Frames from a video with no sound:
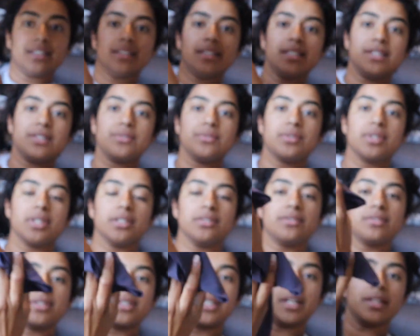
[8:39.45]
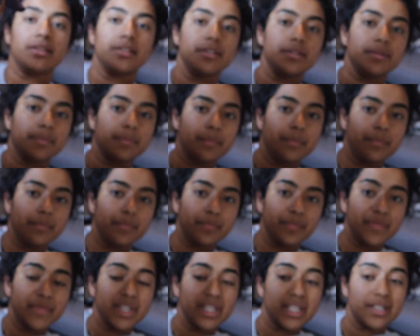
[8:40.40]
These two colors together.
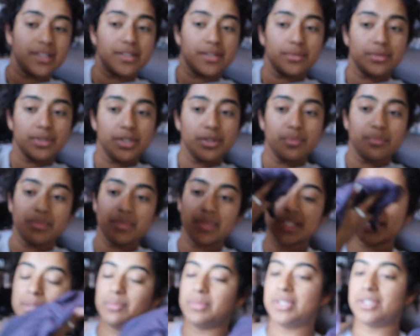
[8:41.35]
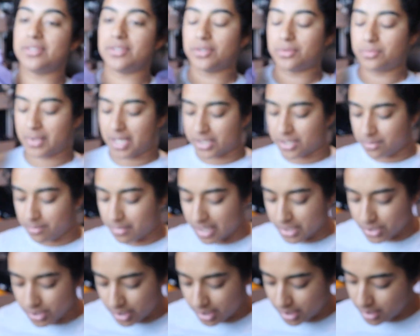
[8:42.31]
That's so cute. It's going to be so
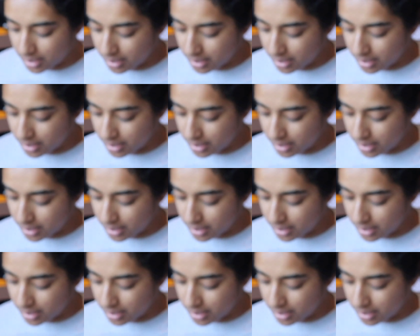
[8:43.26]
matchy-matchy.